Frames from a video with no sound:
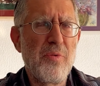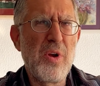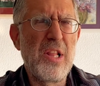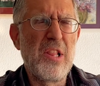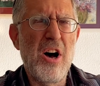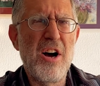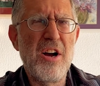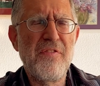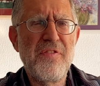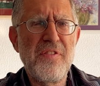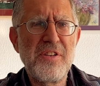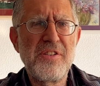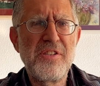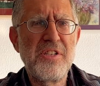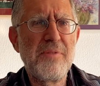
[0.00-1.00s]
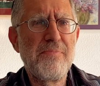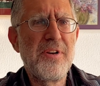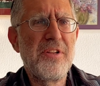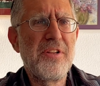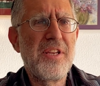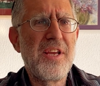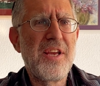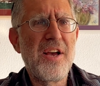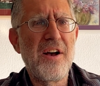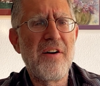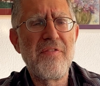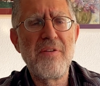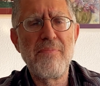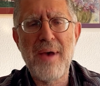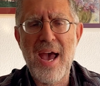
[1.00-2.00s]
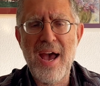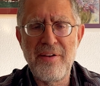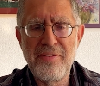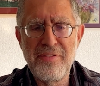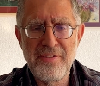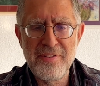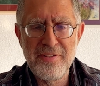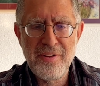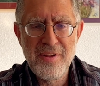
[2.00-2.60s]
We long for the stability of the past